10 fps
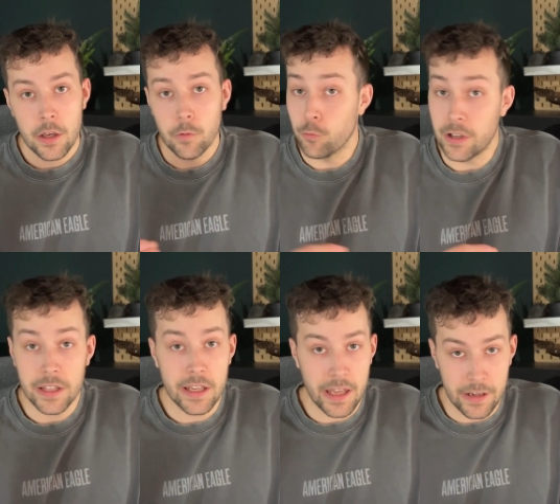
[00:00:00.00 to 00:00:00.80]

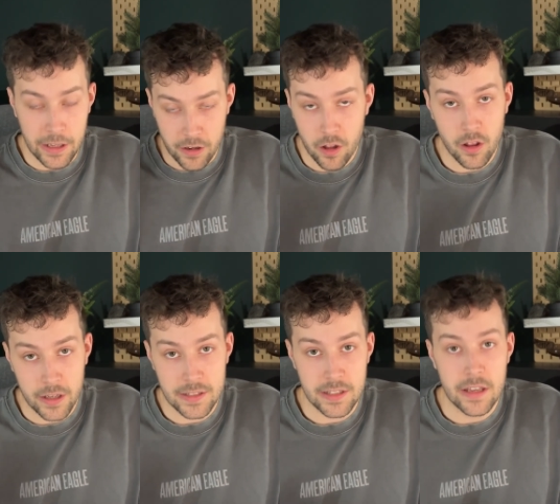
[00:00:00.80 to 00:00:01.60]
Really, in all
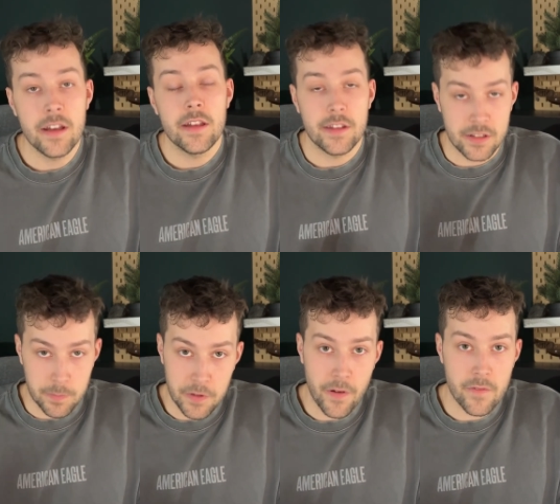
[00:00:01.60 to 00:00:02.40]
honesty, the
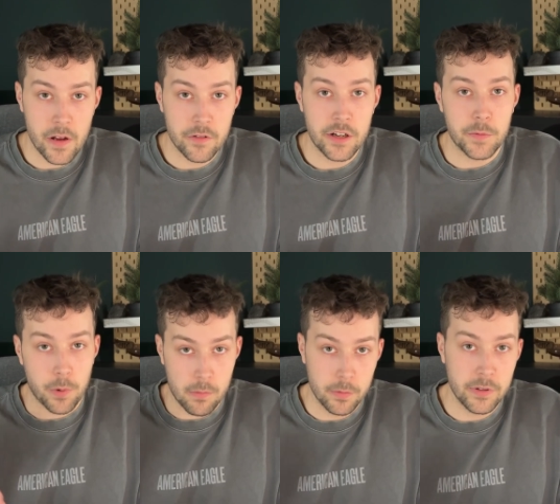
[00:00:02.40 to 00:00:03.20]
S&P 500 is
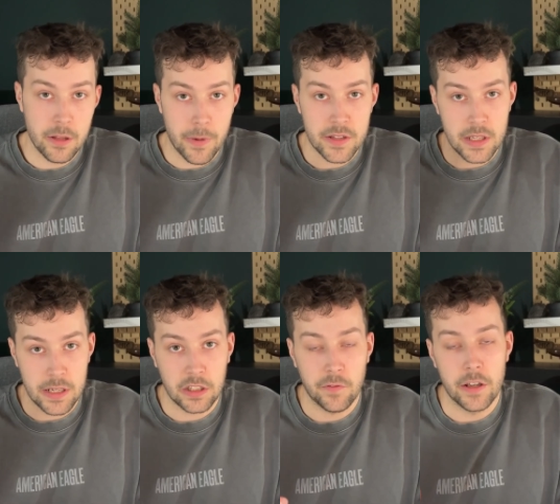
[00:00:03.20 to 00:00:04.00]
probably the best
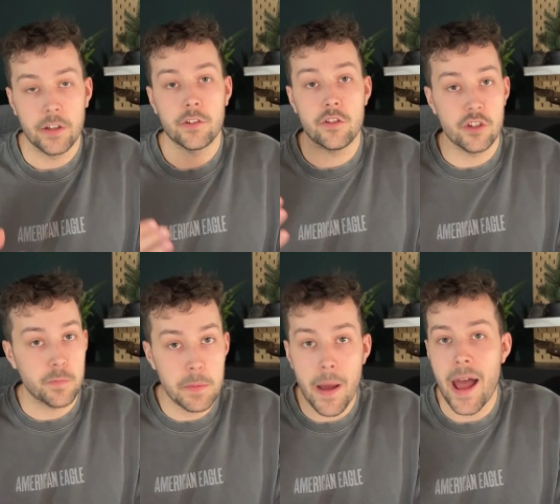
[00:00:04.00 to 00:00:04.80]
index fund to
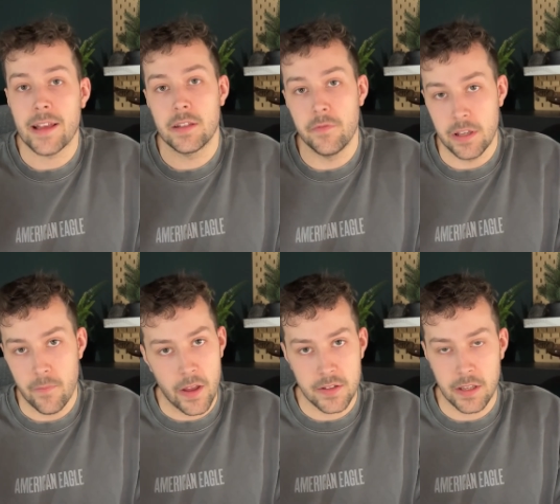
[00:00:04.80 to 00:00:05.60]
just be passively
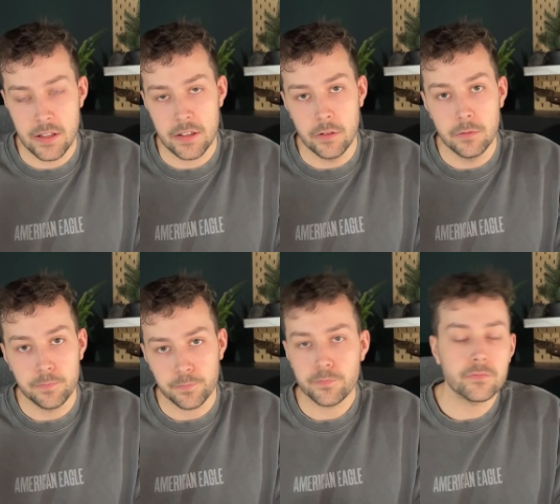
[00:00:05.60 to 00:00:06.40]
investing into.
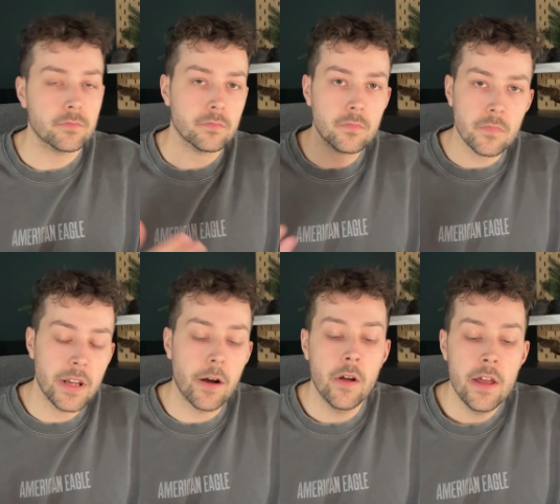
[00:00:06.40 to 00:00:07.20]

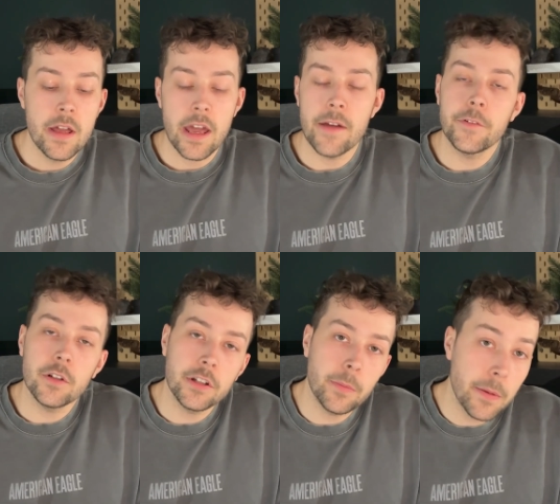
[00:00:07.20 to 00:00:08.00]
Now, if you're
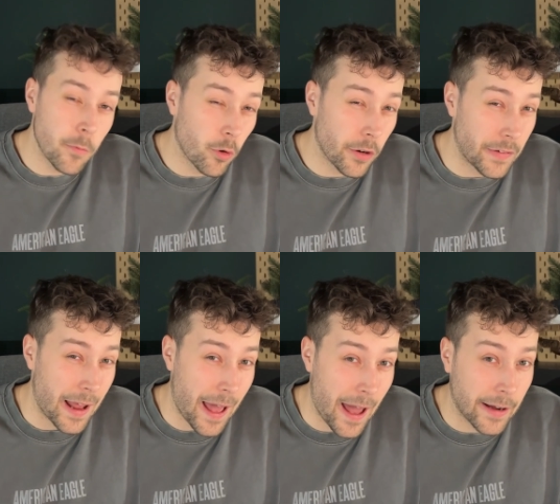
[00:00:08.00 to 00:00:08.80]
a little bit more of an
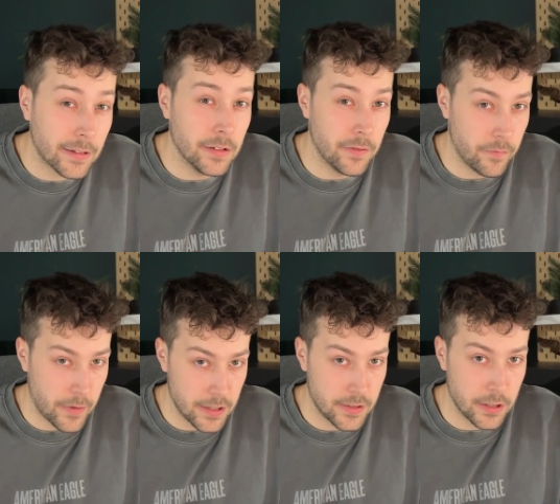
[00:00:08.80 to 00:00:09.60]
active
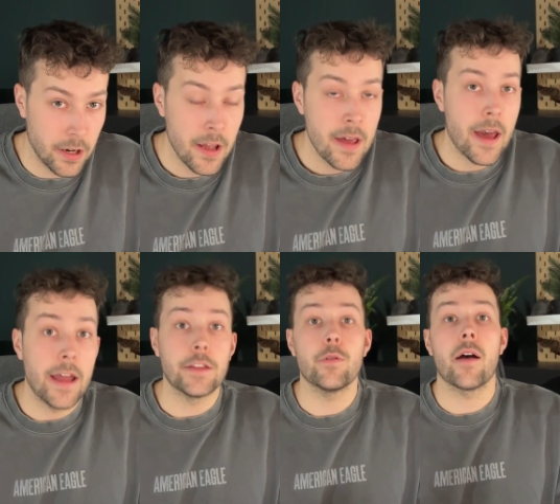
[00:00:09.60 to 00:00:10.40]
investor
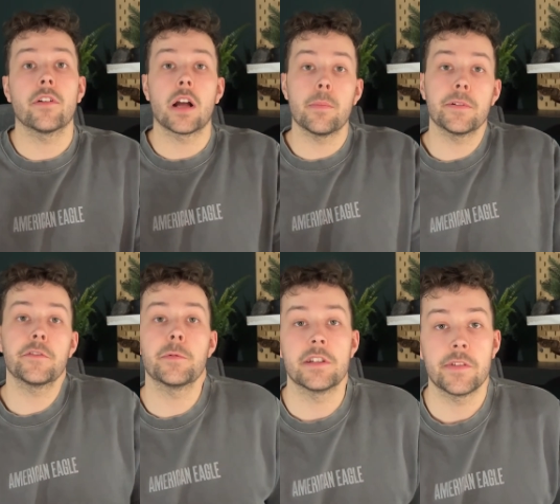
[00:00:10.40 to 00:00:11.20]
and you have a couple of
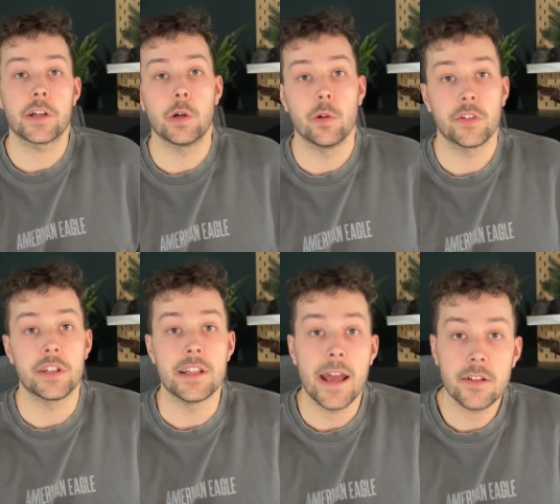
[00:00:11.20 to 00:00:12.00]
specific goals,
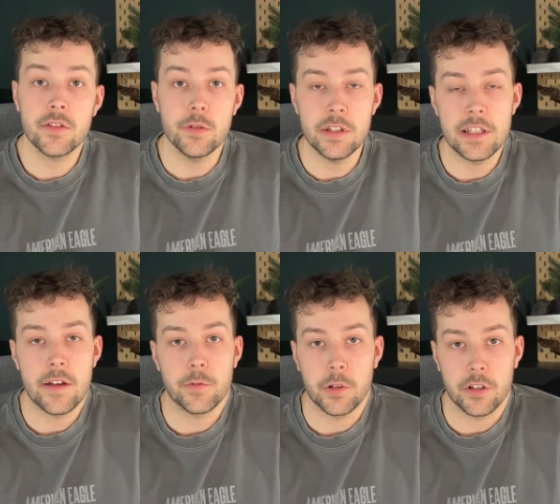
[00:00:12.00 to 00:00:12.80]
the next 2
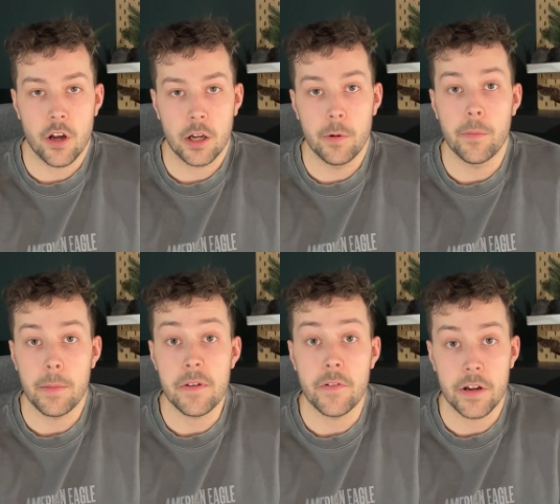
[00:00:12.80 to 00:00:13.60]
ETFs we're going to talk about
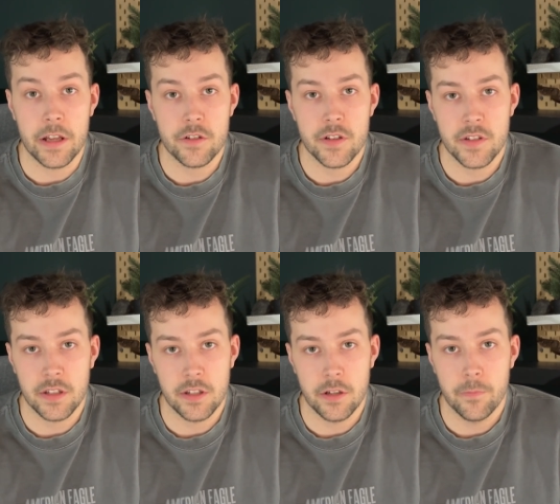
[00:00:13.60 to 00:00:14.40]
might be very
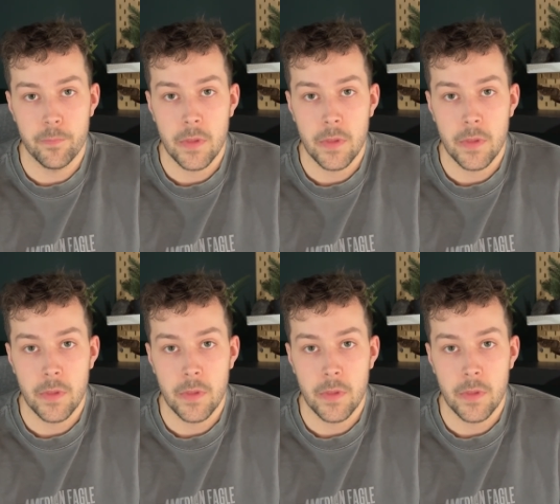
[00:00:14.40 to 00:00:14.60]
interesting to you.